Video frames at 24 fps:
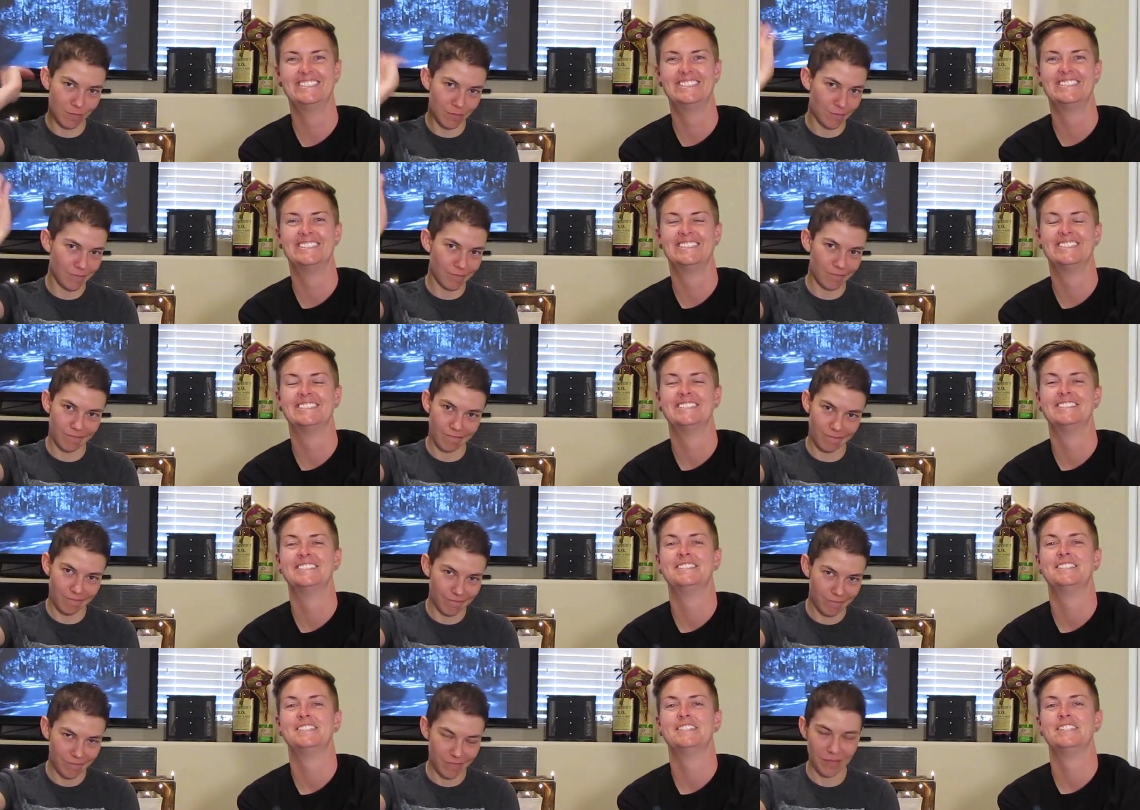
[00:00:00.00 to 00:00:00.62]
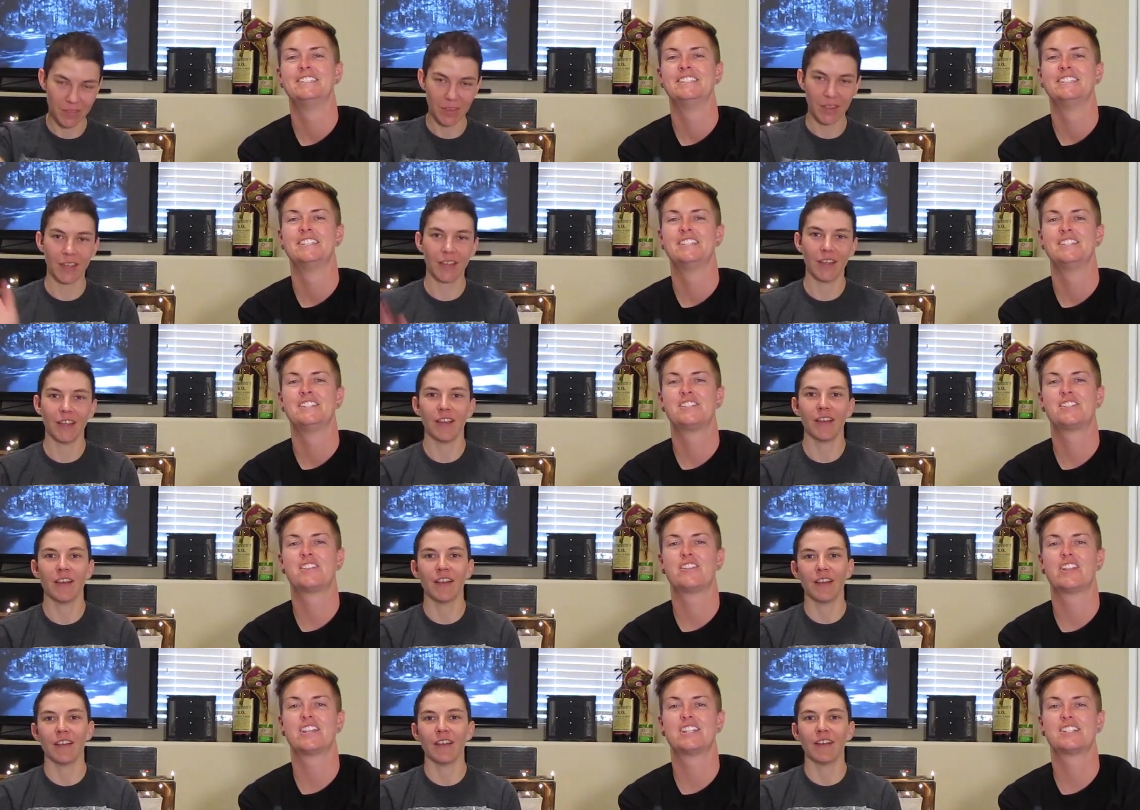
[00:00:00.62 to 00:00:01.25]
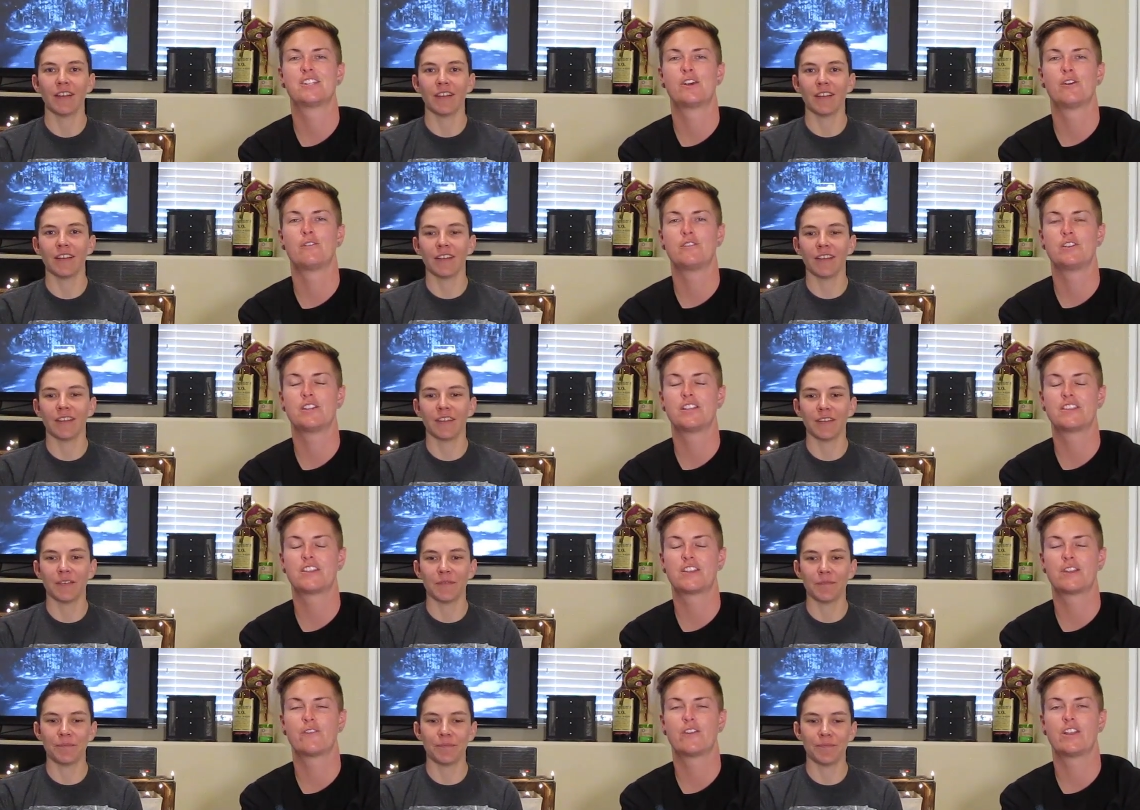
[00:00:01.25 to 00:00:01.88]
Speaker 1: Which... so let us know
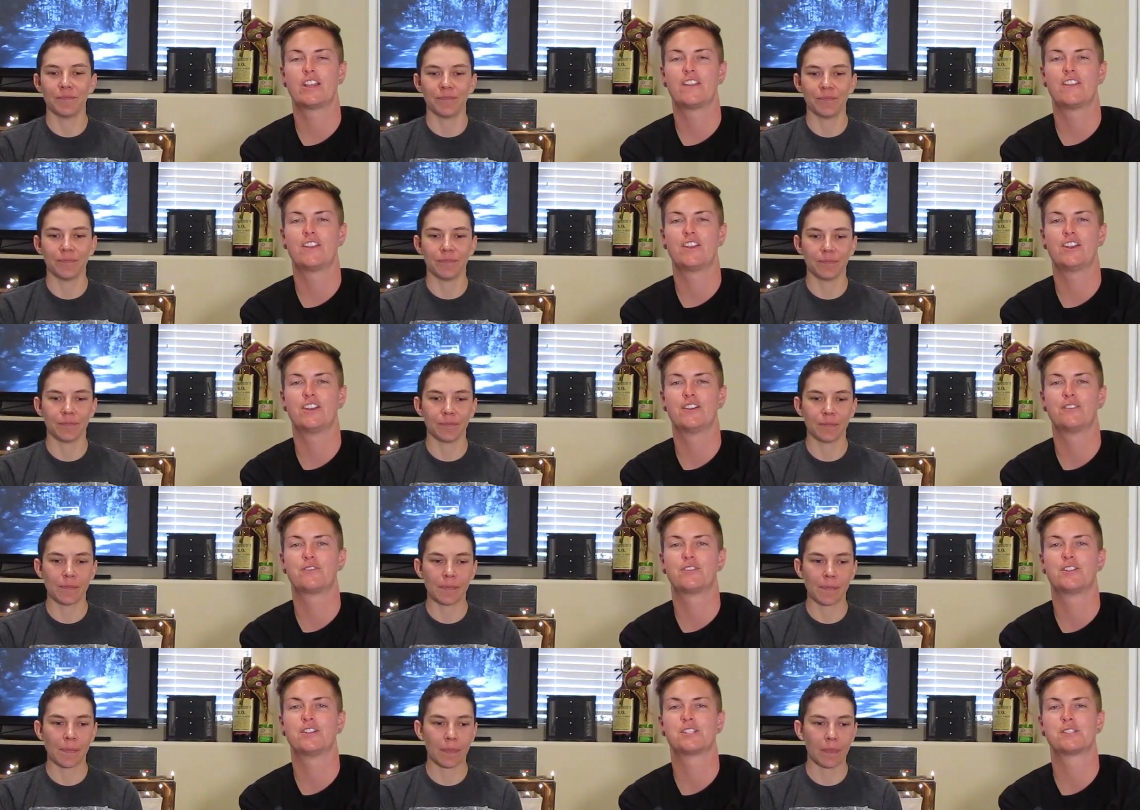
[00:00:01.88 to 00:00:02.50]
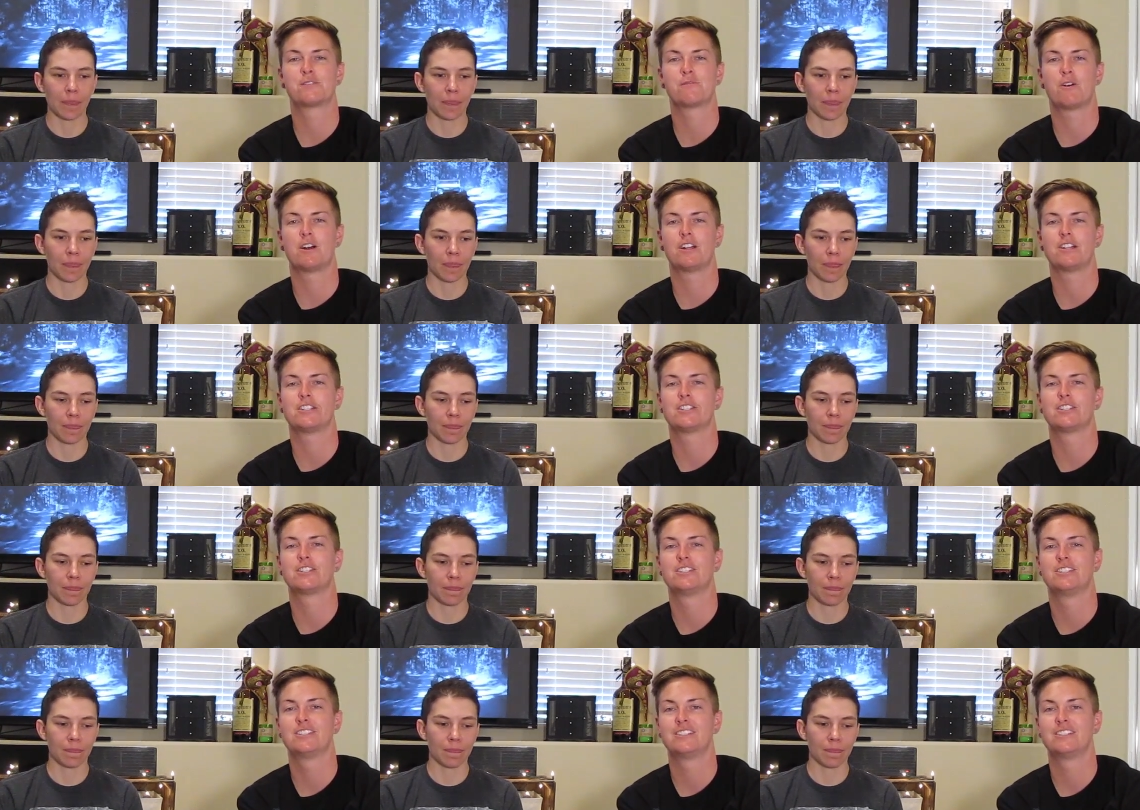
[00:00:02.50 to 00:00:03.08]
if you think of anything good for us to watch.